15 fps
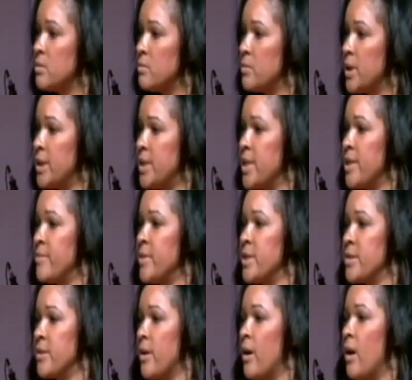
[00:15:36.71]
What
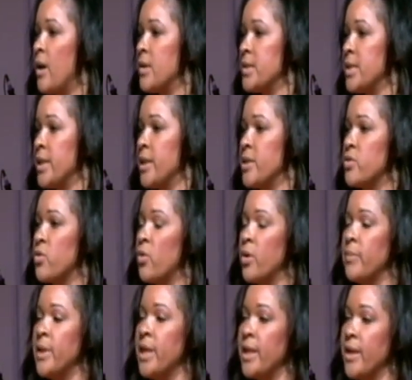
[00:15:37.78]
demons are haunting and
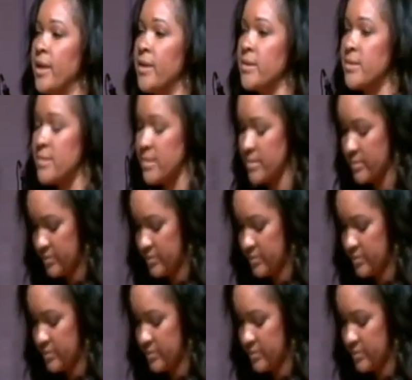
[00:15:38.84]
tormenting us?